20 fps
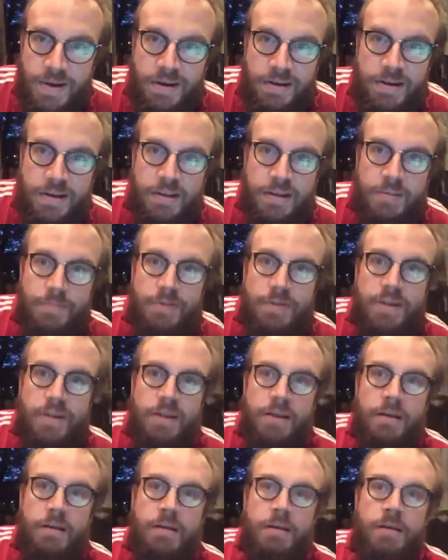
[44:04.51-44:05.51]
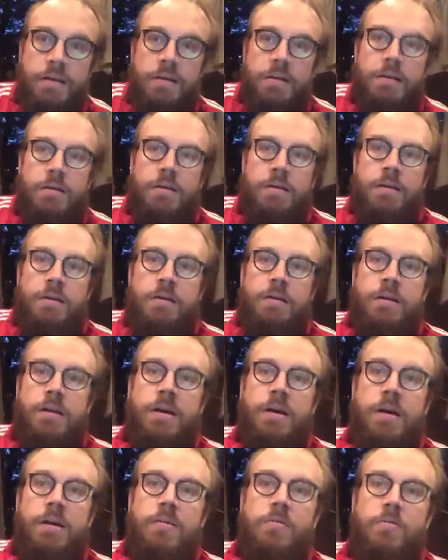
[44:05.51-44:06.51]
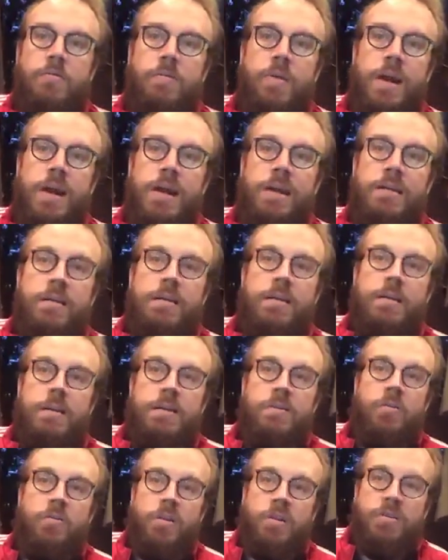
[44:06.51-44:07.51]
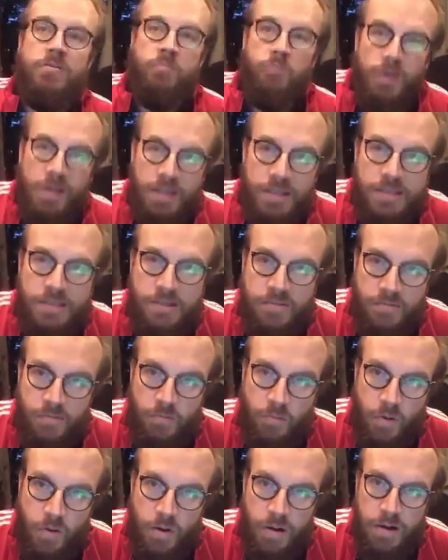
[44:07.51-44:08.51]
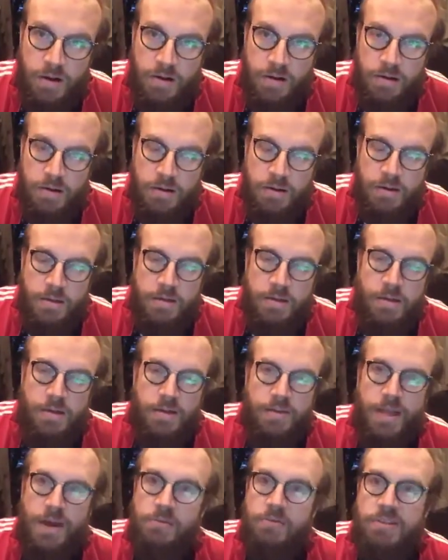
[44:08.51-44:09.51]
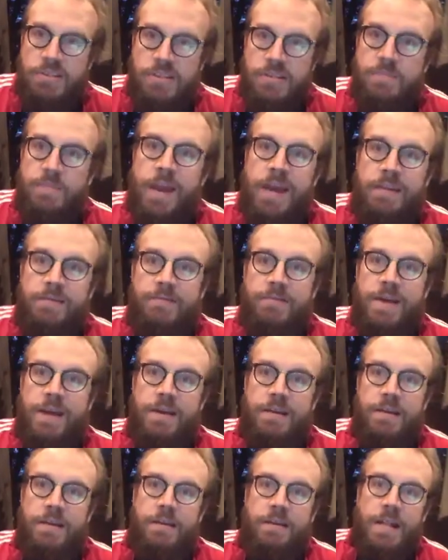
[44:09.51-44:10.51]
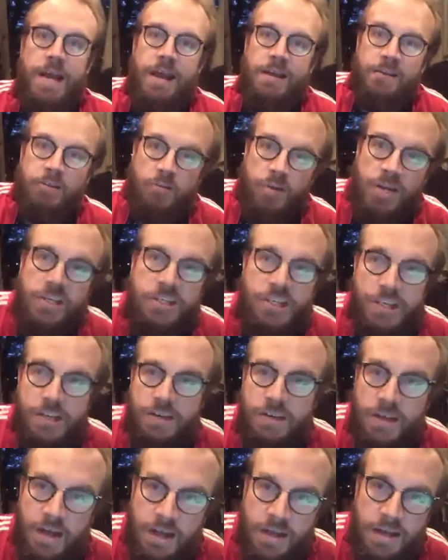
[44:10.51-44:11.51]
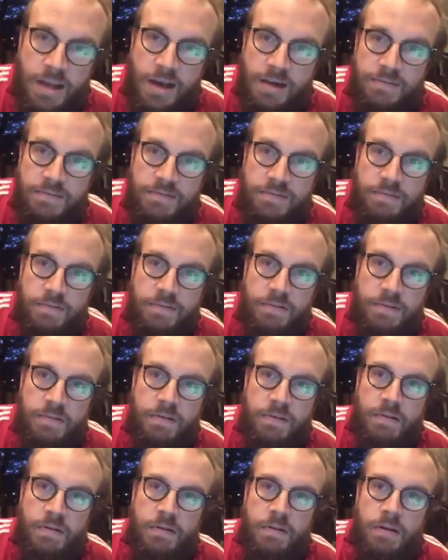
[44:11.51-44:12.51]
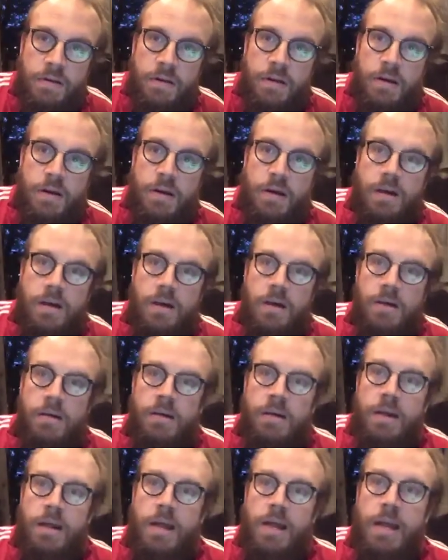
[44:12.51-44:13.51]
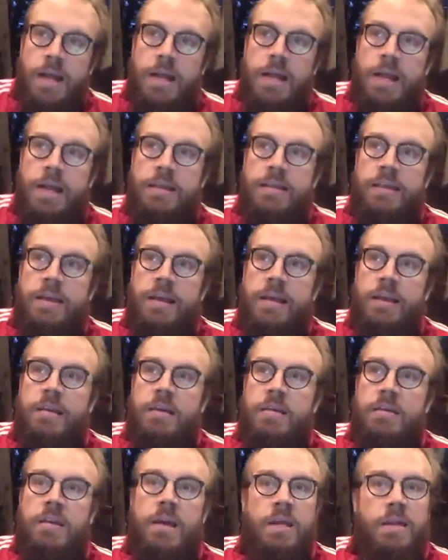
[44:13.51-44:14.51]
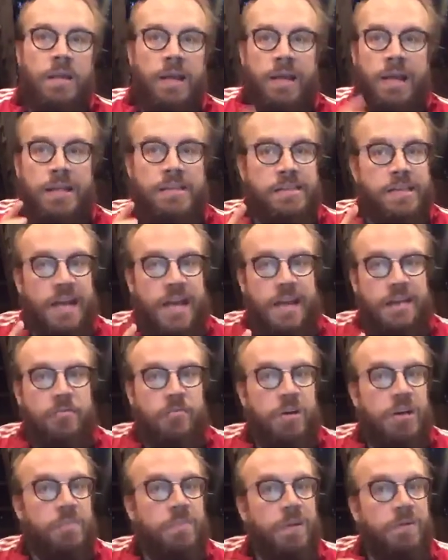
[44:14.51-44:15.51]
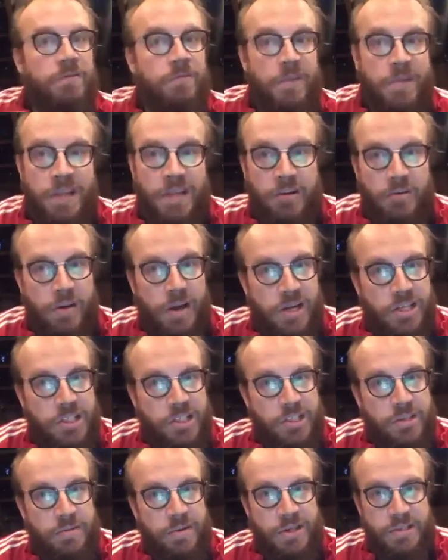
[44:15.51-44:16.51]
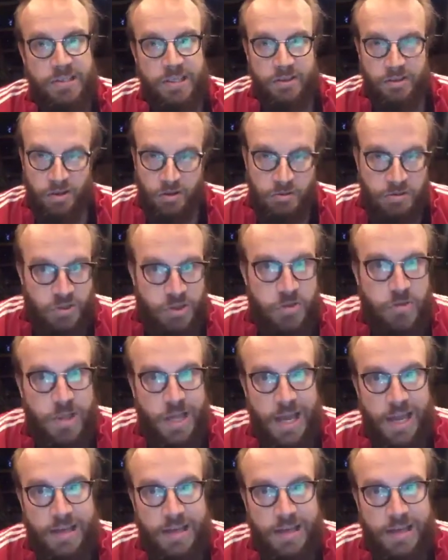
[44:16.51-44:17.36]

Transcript: liberty when the North won the Civil War. That was the main failing, not crushing it enough. And I think, like I said, it wouldn't have been fully crushed because you don't do that.